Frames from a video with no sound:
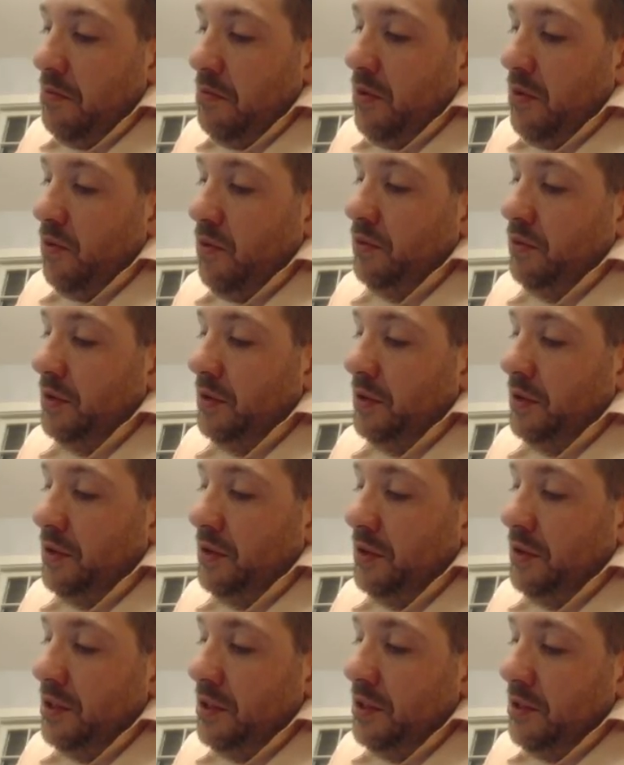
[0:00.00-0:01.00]

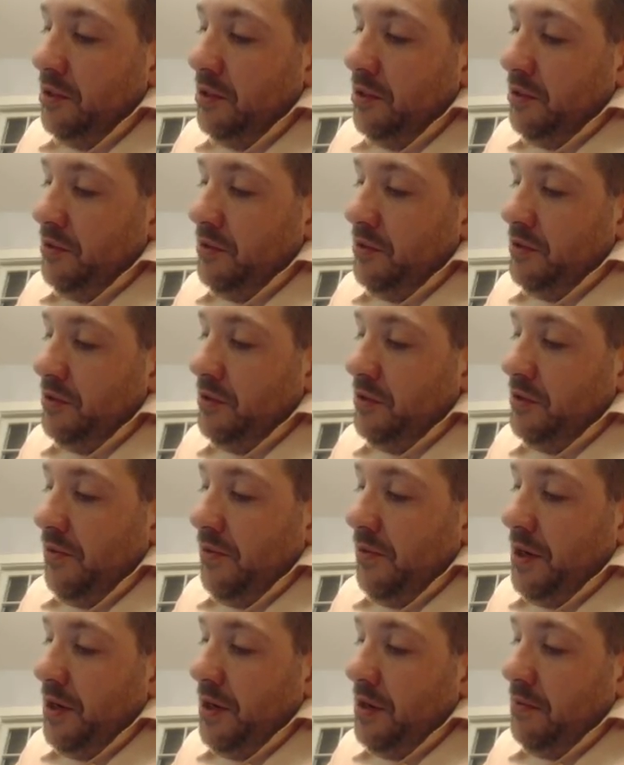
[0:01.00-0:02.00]
molar
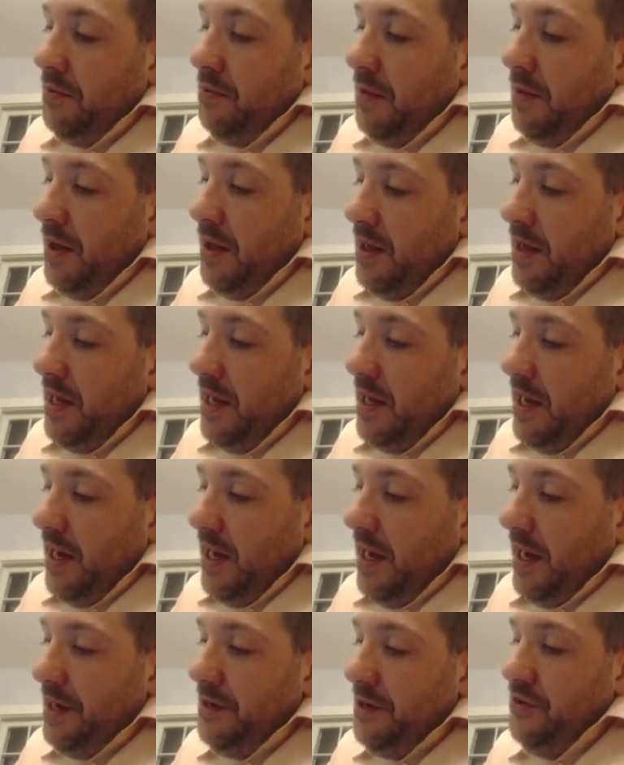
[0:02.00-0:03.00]
sodium
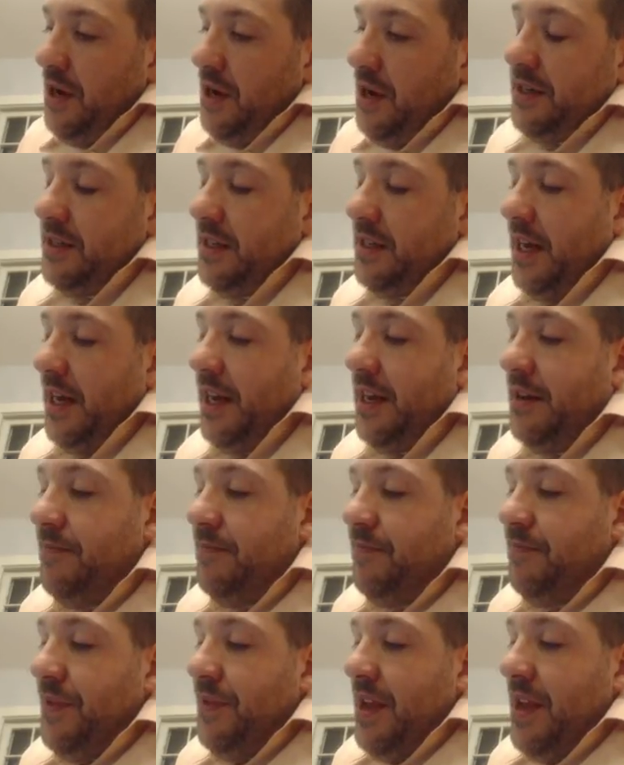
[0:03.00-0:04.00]
hydroxide.
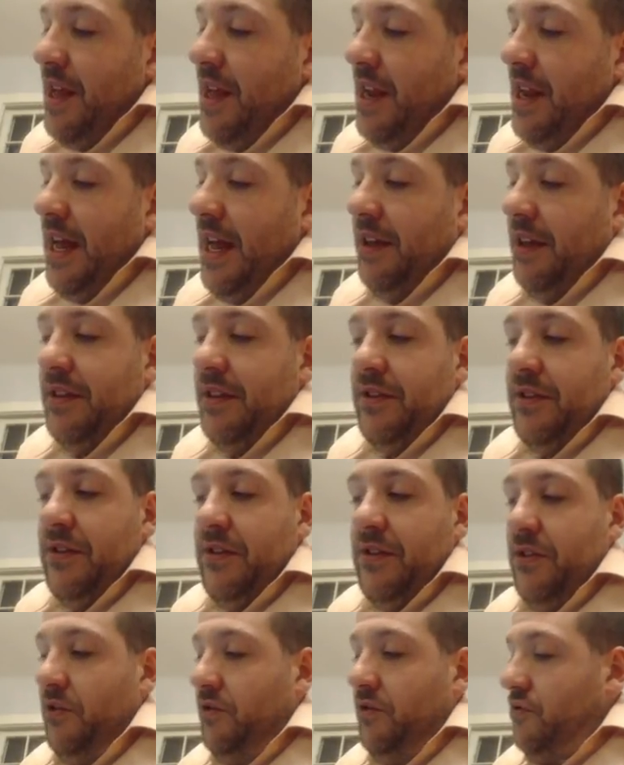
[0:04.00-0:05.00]
Now, this
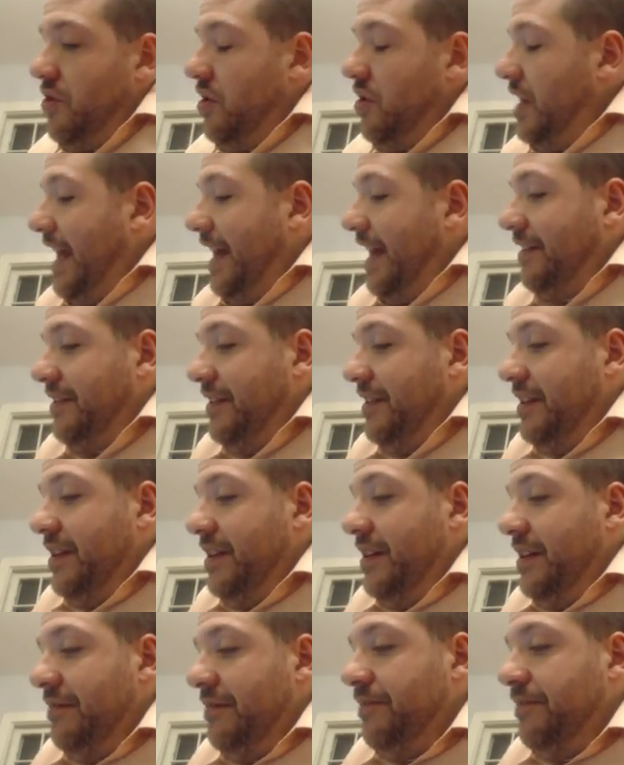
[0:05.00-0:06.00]
is a strong
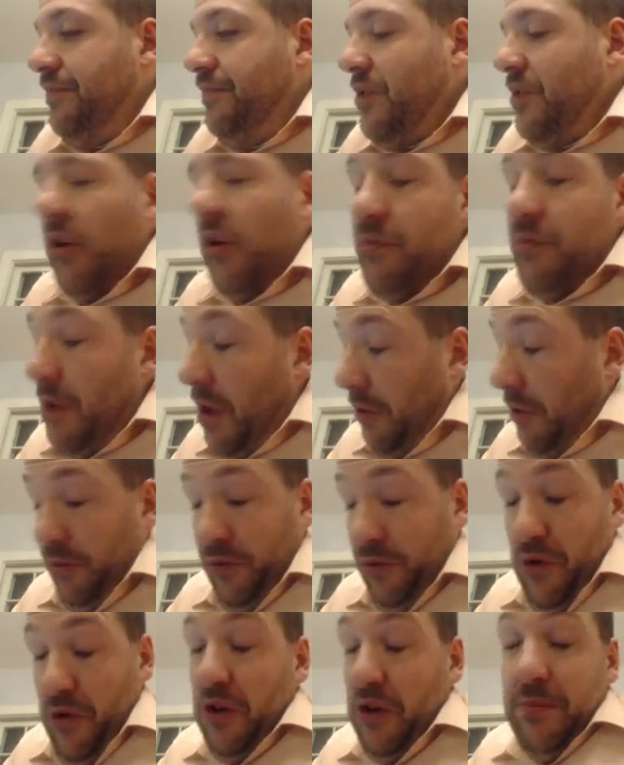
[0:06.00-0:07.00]
acid, or
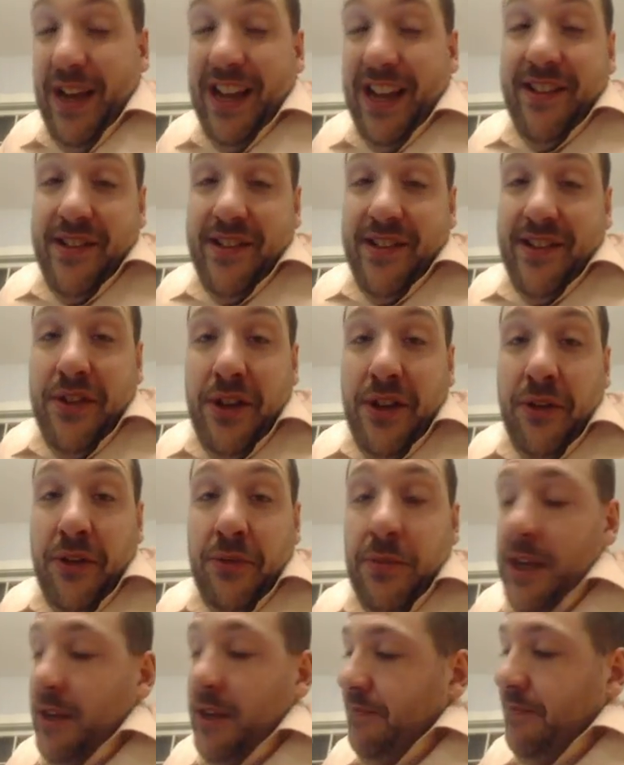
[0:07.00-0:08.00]
strong base,
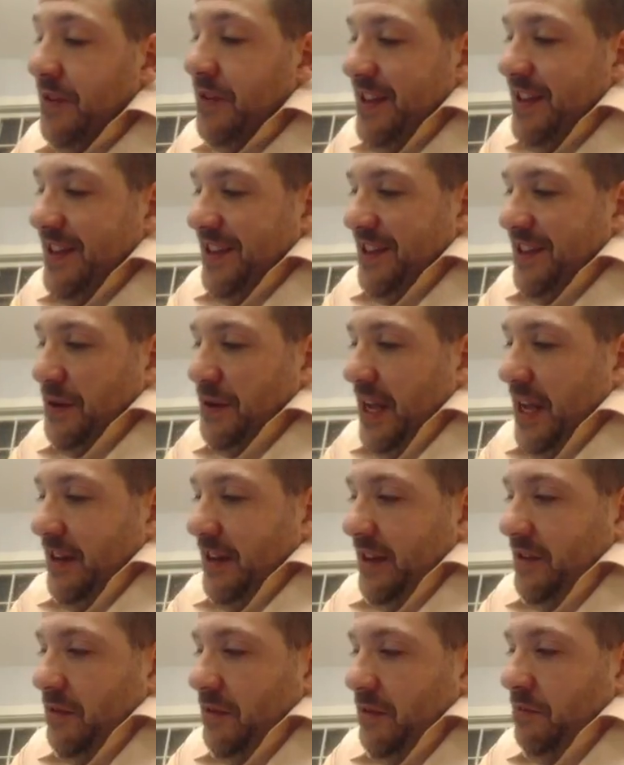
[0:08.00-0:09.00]
excuse me.
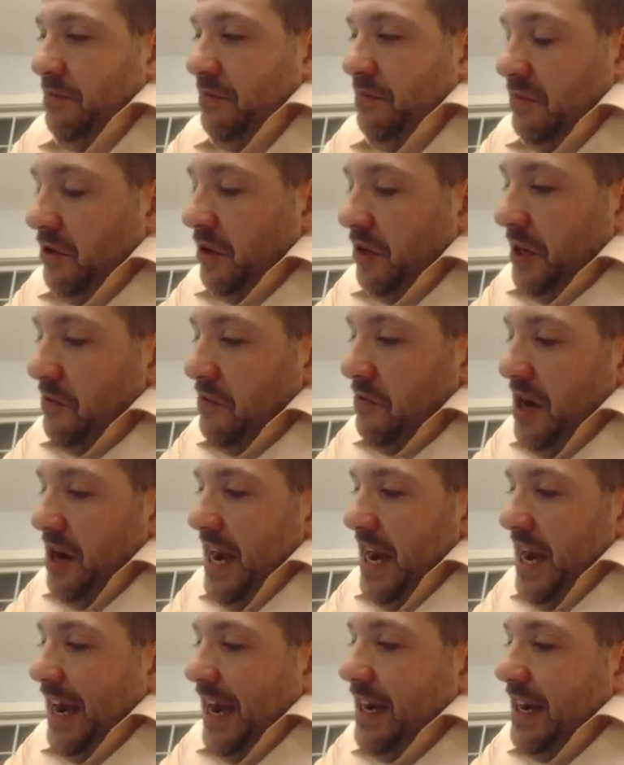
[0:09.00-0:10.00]
Okay, so I'm looking
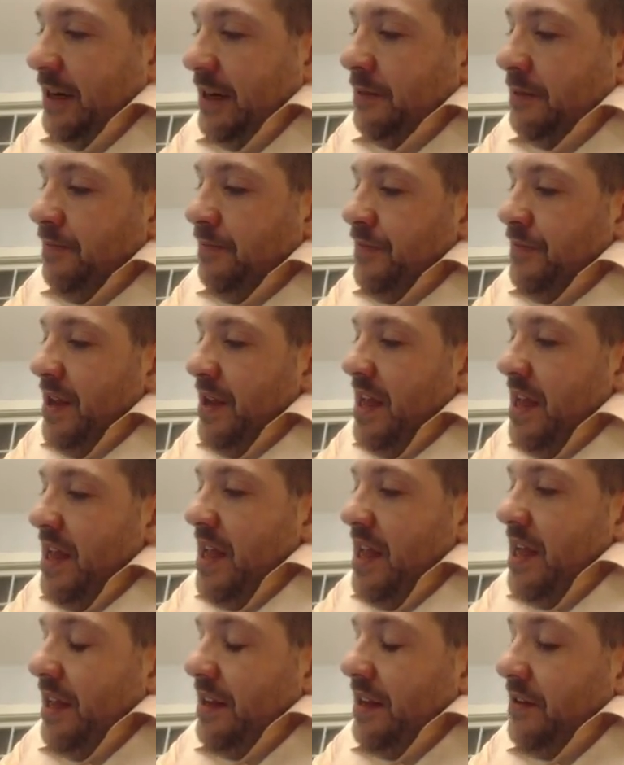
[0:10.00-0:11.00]
right at it here.
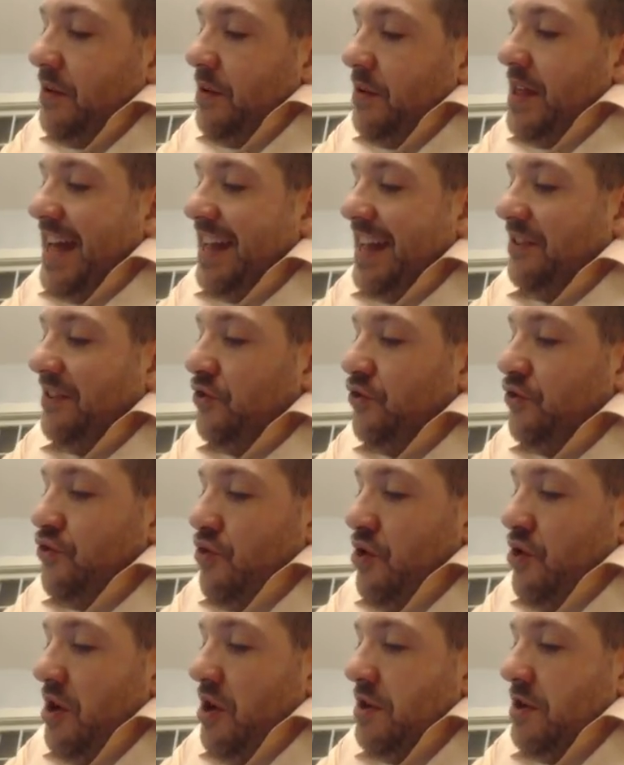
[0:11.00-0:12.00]
And so that
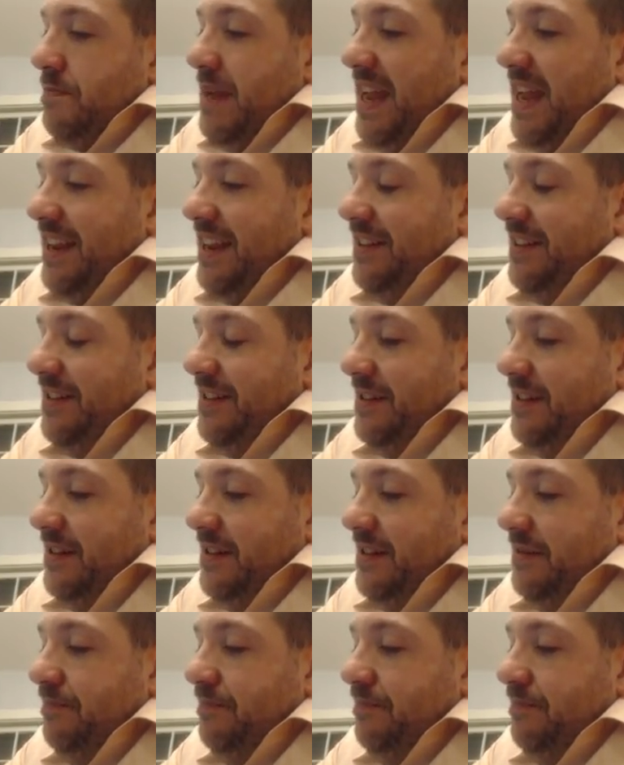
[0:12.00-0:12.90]
strong base,